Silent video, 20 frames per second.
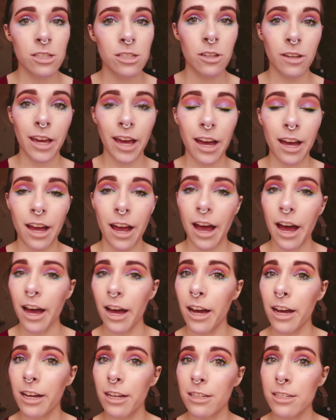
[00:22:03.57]
So yeah,
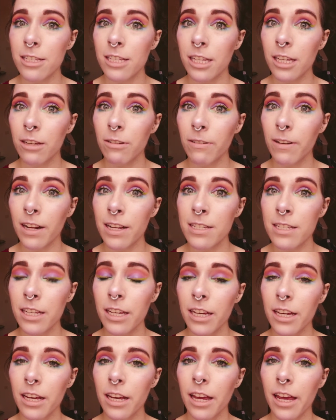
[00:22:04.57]
I'll see you when I
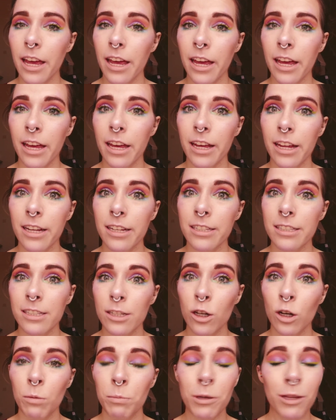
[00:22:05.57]
see it, and
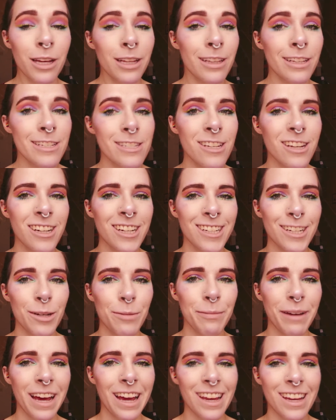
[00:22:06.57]
hope you like this look.
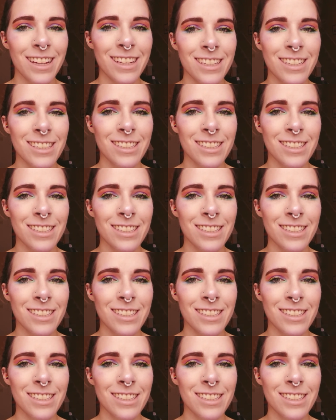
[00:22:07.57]
Bye.